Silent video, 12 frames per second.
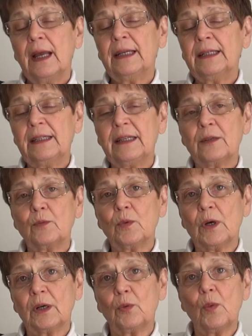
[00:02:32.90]
And he didn't
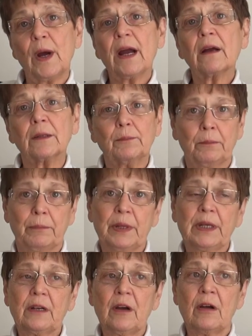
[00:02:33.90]
want to wear it
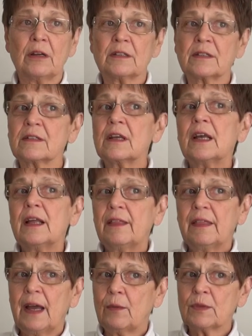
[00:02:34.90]
because
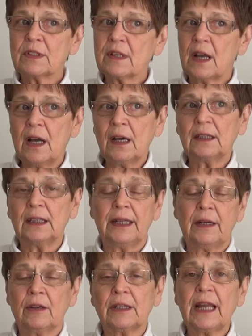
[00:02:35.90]
that was
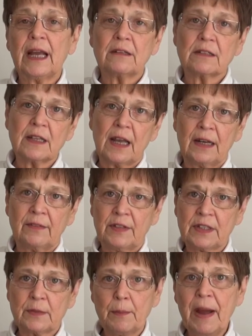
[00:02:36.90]
ugly on the outside of
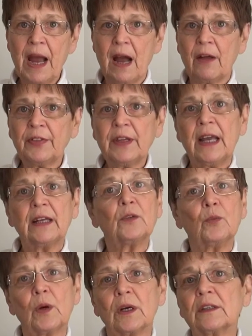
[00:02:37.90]
his mouth. He had
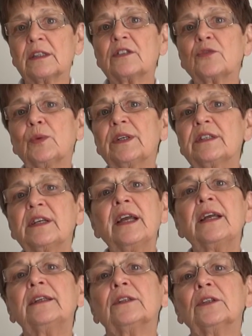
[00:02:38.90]
to wear this
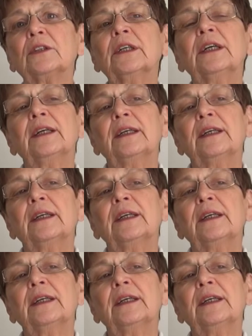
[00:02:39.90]
retainer.